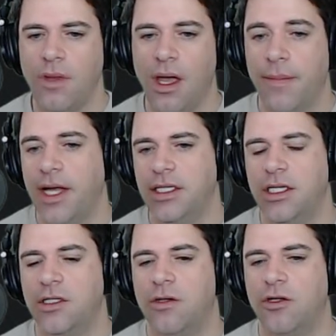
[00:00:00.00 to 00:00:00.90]
I'm guessing
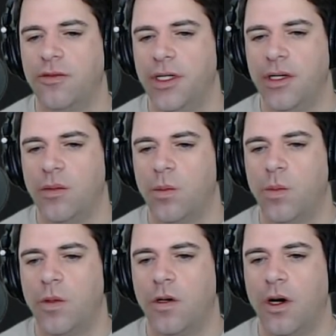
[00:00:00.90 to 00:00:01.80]
this is ultimately
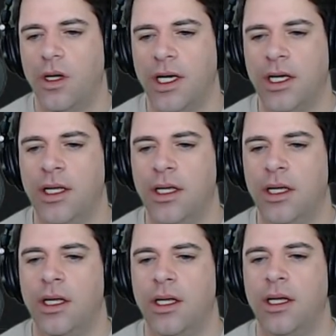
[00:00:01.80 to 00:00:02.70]
calling
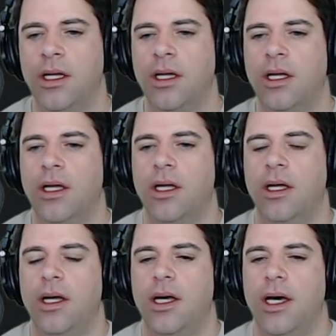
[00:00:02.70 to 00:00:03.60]

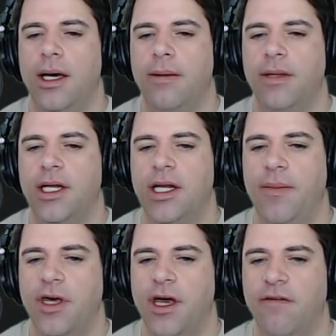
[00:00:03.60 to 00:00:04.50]
like an
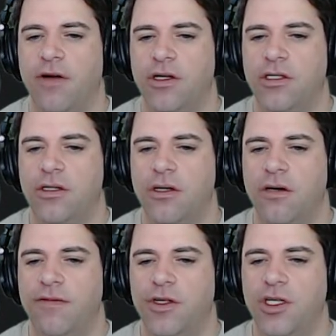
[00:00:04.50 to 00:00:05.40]
API function
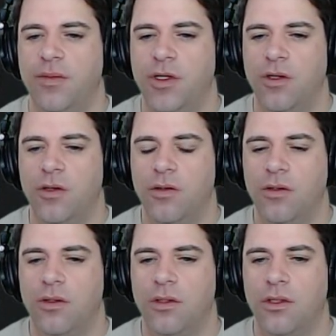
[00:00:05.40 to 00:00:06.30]
of the GPU
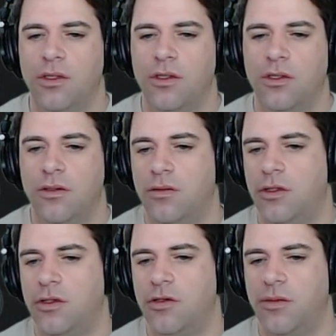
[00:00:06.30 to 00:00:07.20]
to
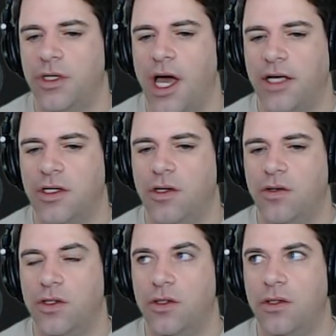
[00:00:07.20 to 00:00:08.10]
do some
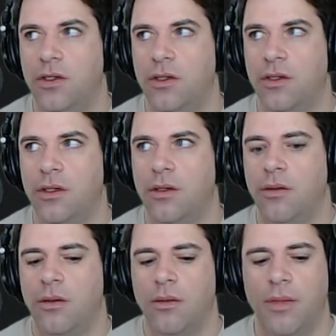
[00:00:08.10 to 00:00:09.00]
execution,
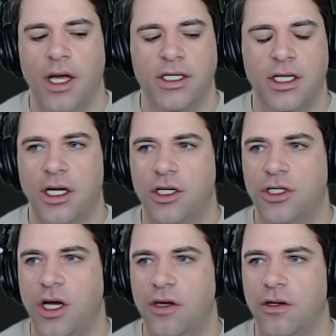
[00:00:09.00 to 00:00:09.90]
passing in like a
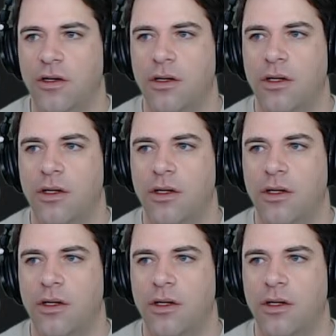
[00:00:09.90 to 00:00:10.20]
shader.